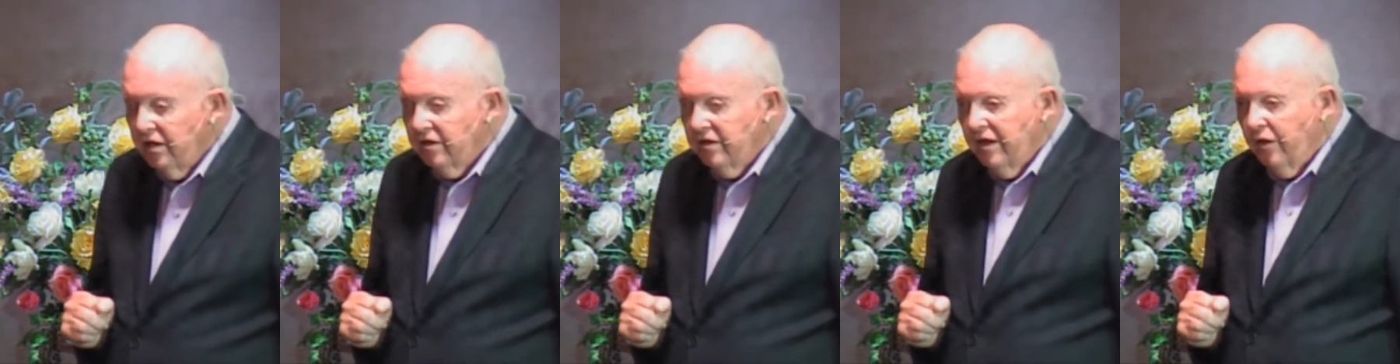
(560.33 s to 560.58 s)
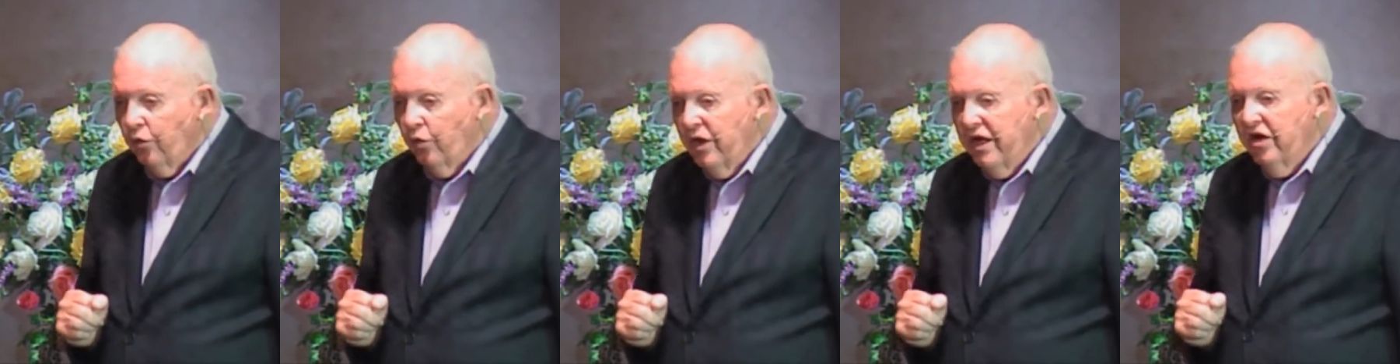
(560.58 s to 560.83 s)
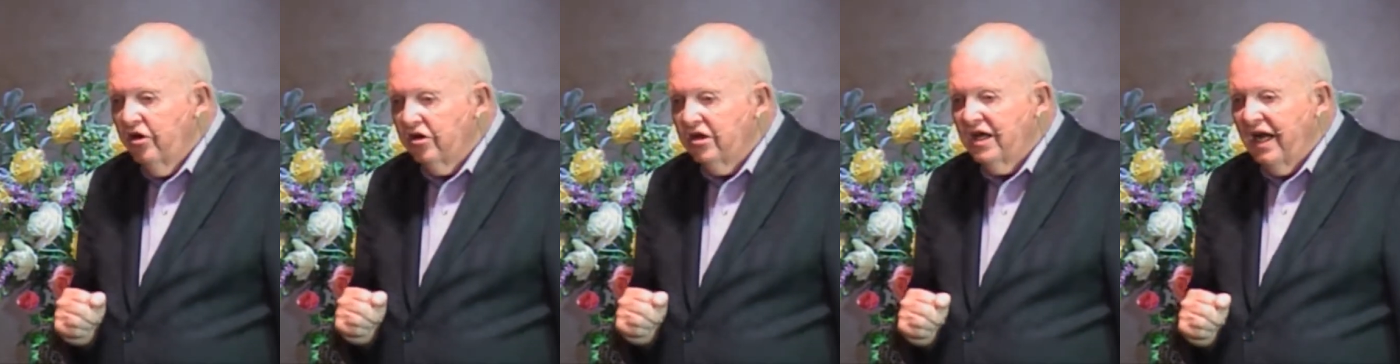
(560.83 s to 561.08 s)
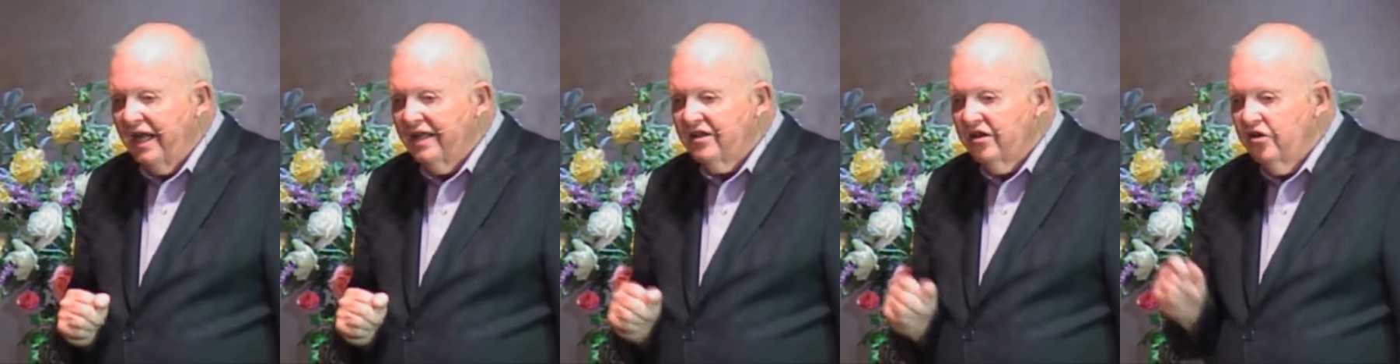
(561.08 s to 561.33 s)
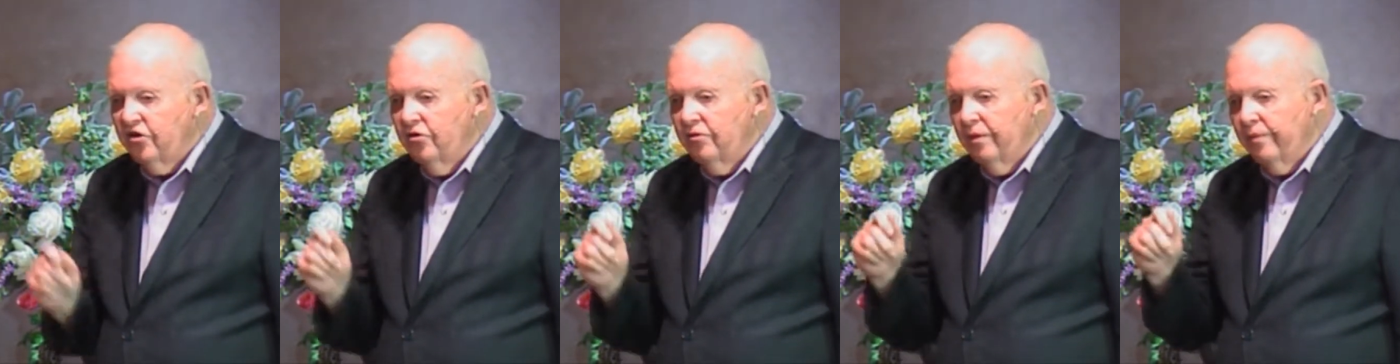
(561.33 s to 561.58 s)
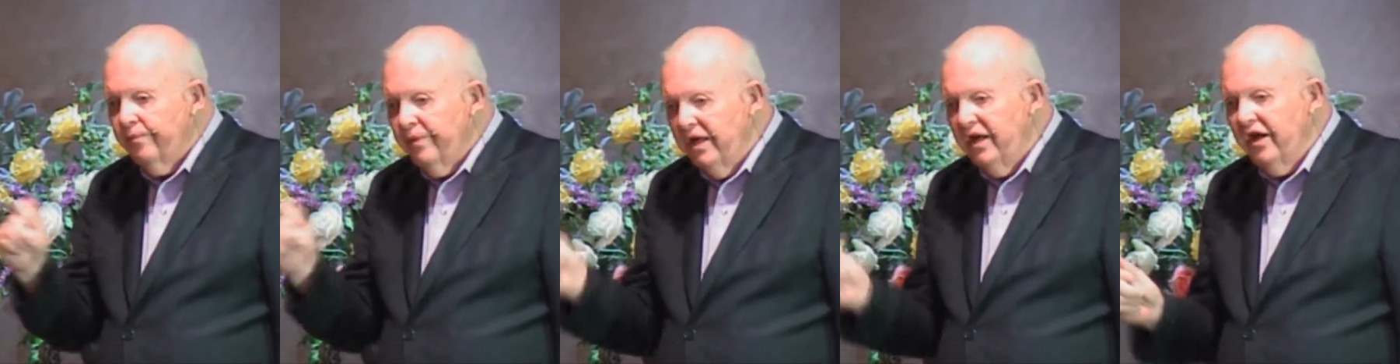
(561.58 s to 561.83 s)
That we are not the
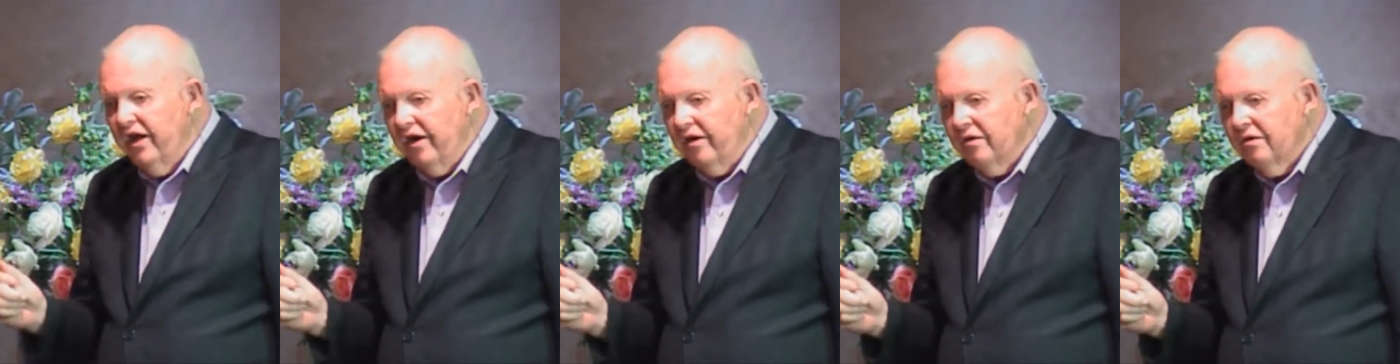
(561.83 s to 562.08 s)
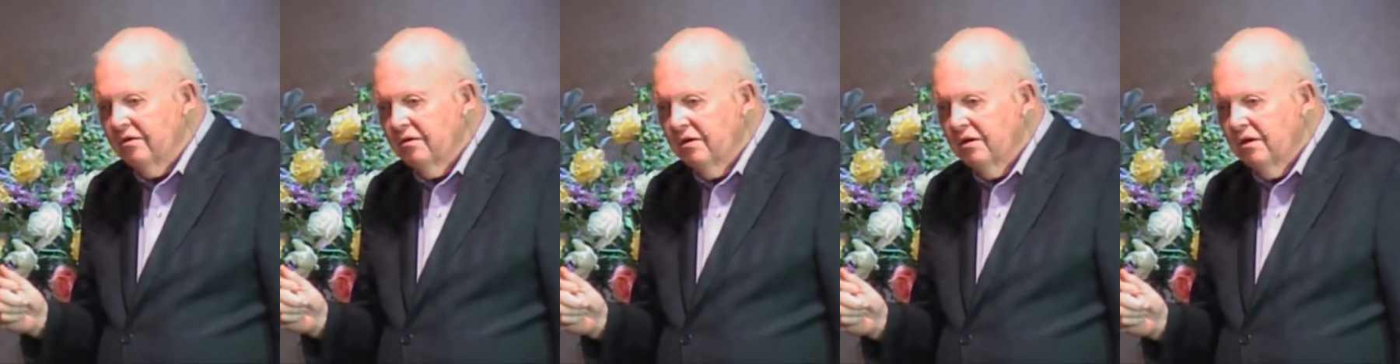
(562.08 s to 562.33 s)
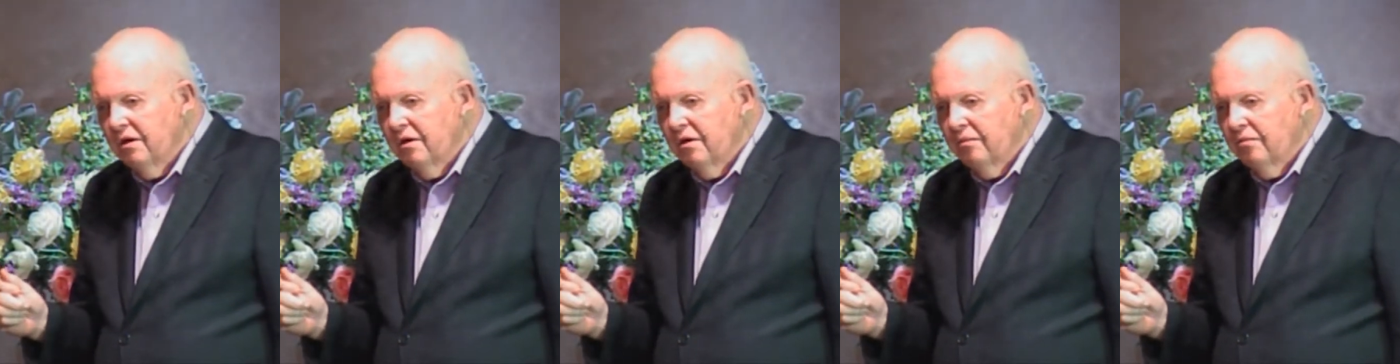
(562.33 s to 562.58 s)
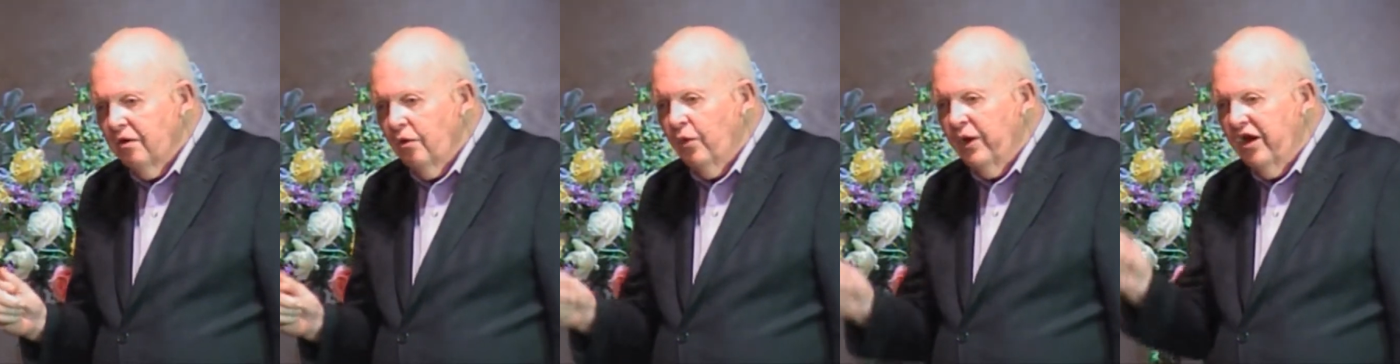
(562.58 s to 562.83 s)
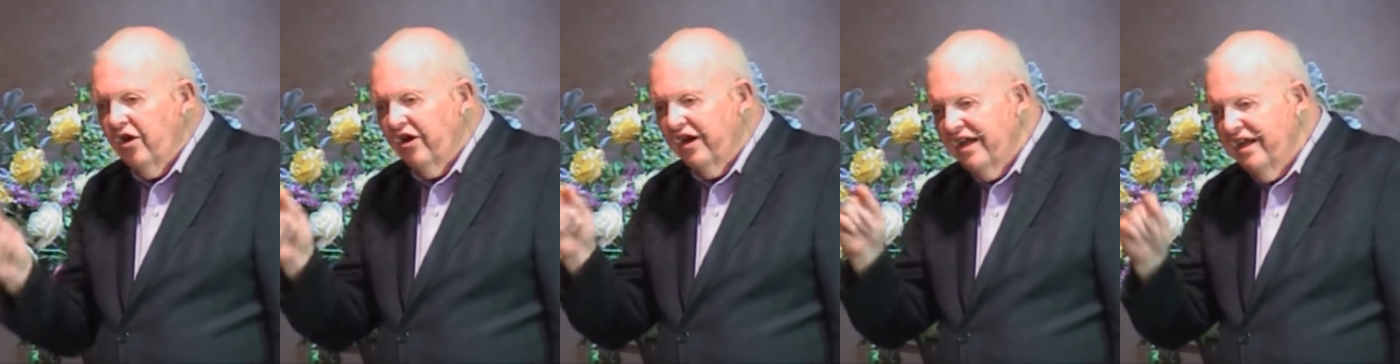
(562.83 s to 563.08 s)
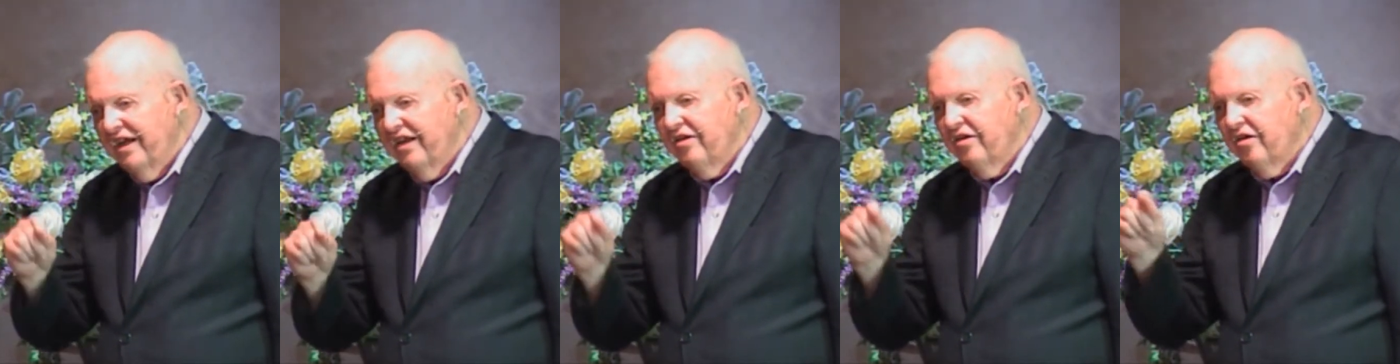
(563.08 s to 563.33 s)
human being, but we are
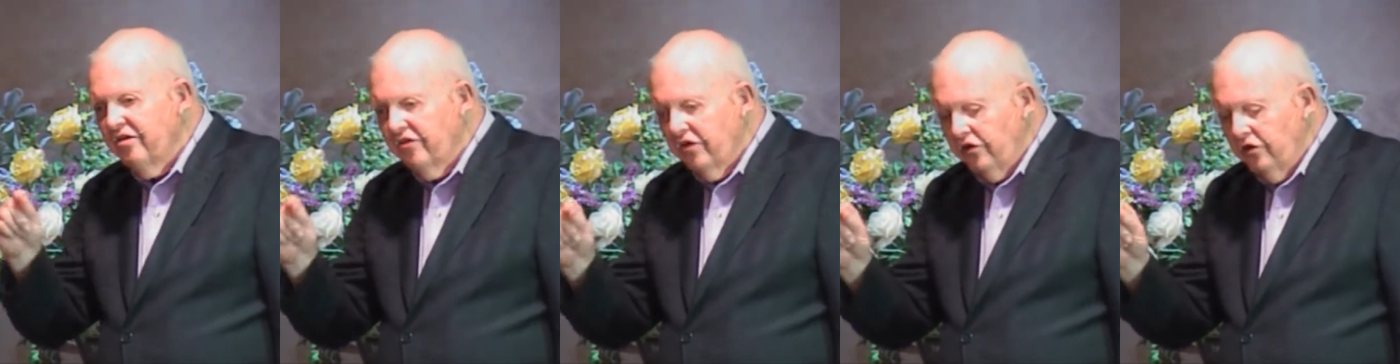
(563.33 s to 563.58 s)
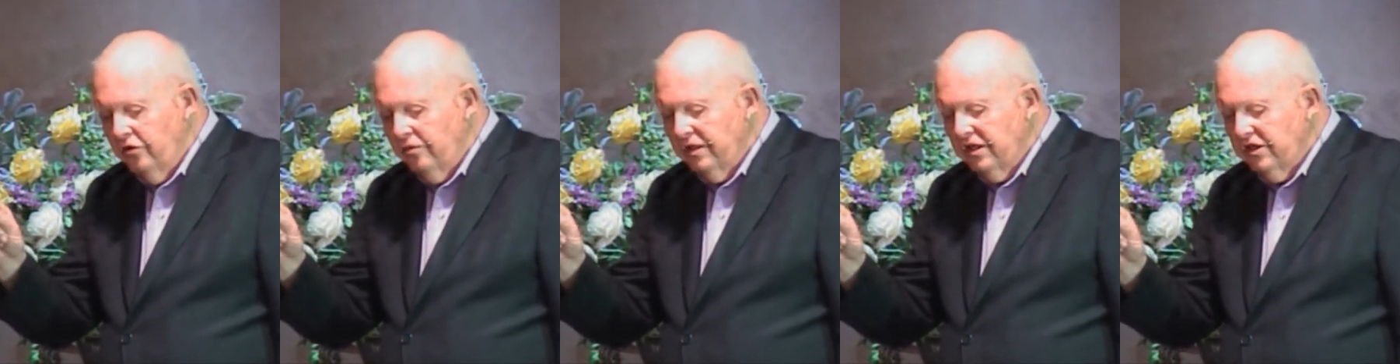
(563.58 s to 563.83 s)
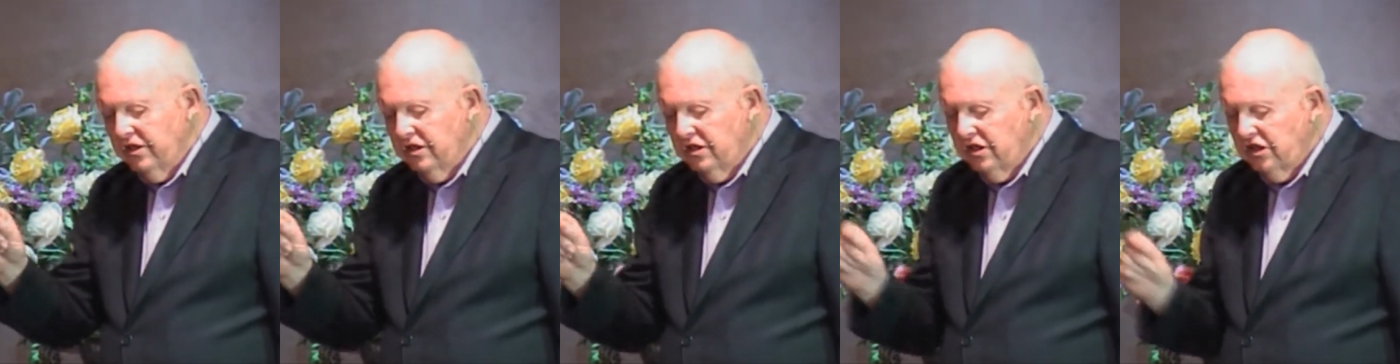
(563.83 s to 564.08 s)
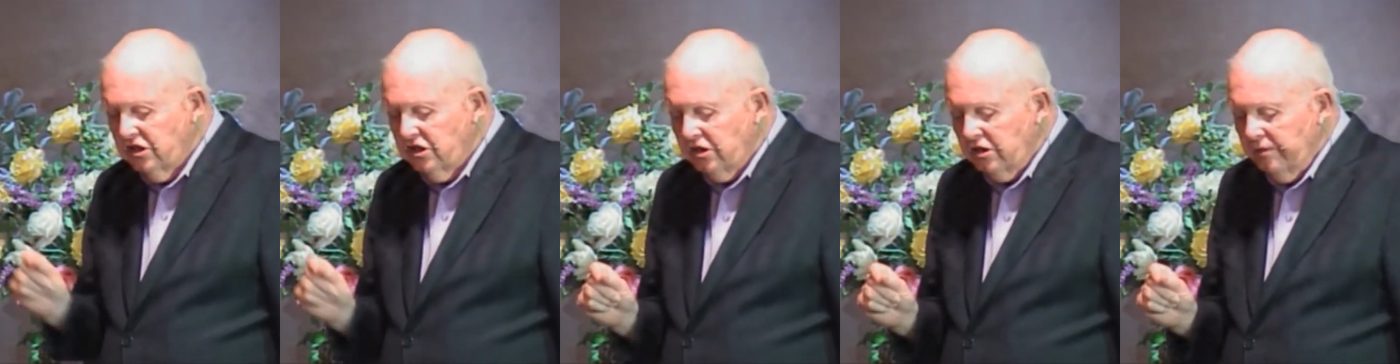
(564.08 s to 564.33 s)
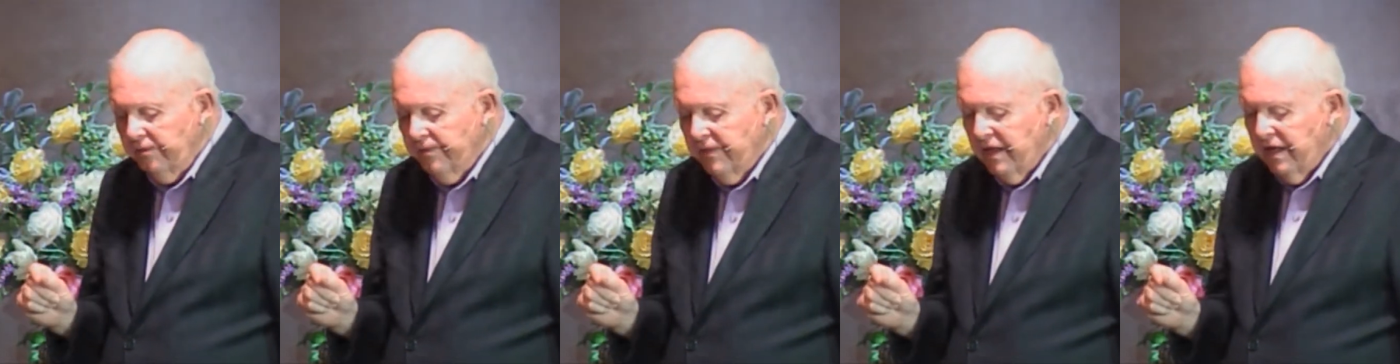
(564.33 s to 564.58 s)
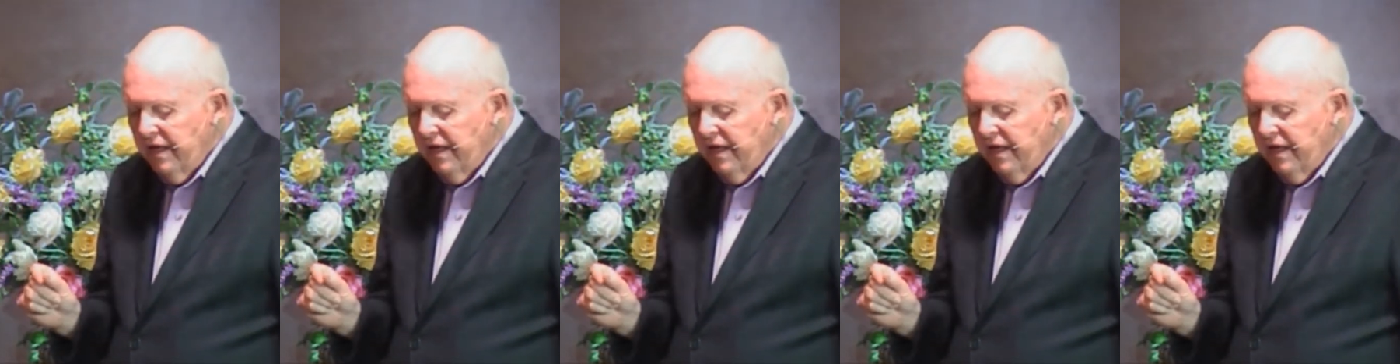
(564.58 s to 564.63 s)
in the human condition.